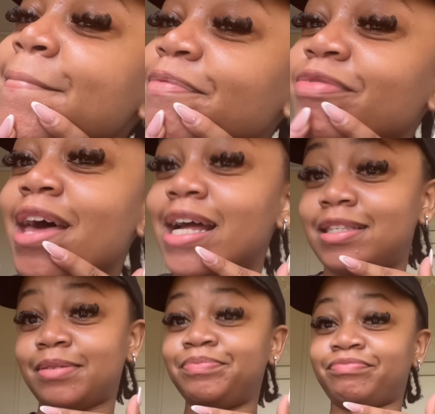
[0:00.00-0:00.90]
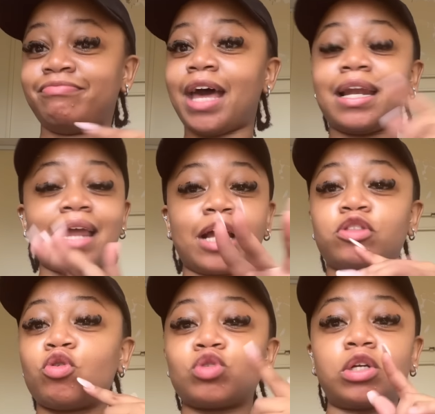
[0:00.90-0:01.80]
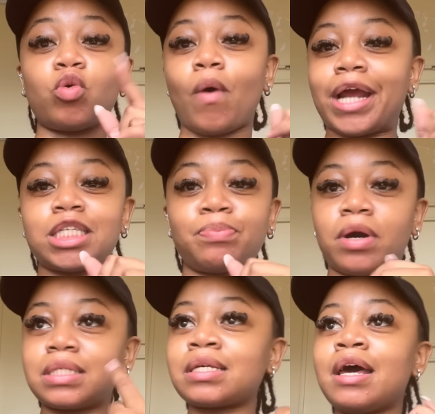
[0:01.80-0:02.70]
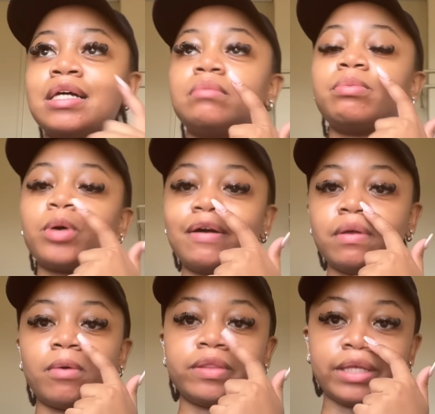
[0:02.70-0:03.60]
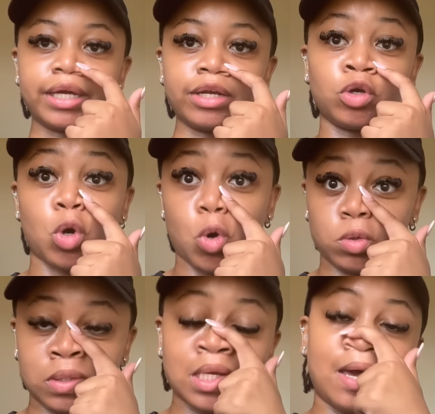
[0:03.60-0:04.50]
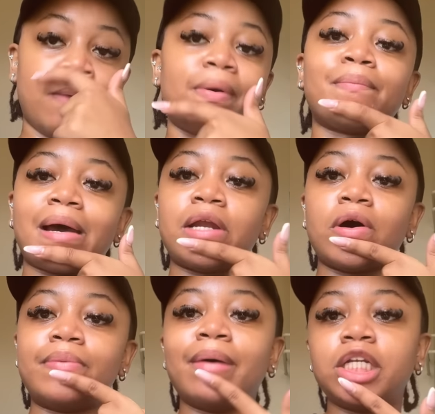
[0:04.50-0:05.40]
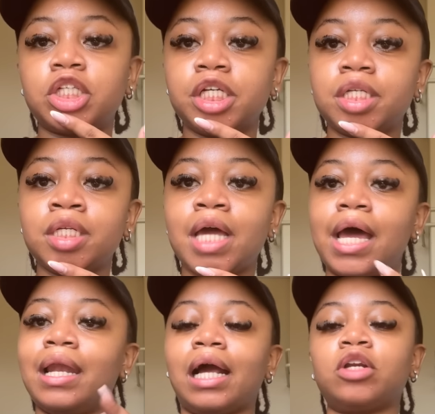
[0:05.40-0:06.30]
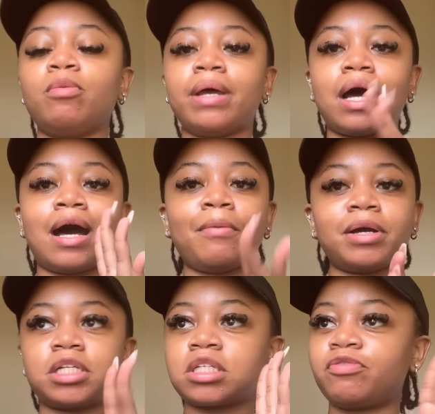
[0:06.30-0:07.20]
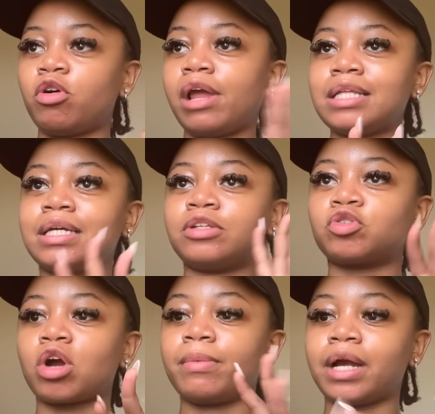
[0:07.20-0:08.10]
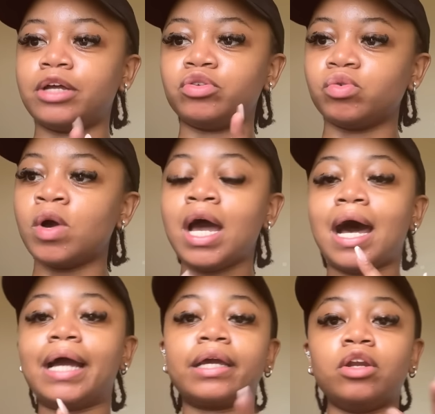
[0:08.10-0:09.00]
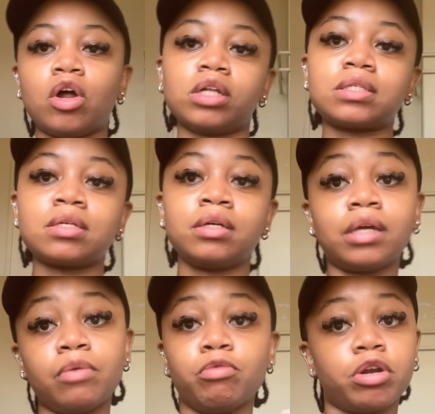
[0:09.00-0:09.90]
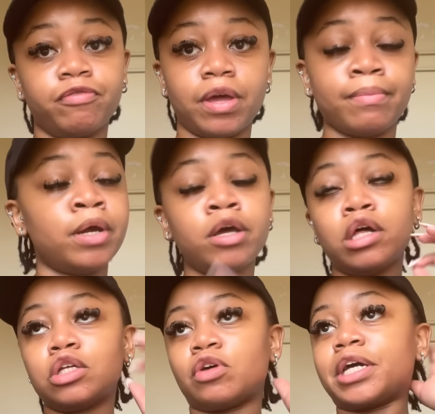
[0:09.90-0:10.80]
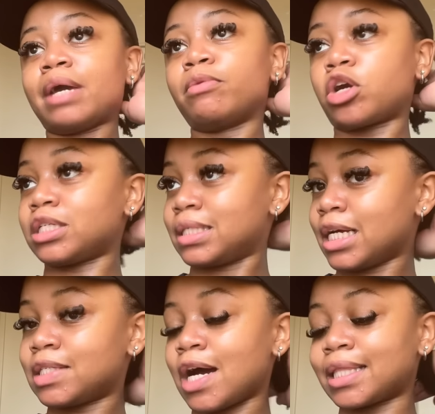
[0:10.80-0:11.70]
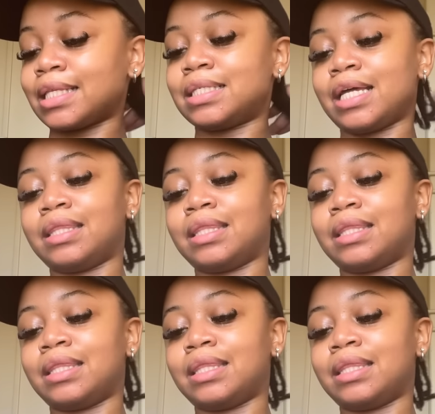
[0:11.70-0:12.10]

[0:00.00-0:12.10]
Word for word: that that like those little white spots some people have them on their nose but mine are on my chin and like no matter how much exfoliating and scrubbing i do i cannot get rid of them so i came across a tiktok that said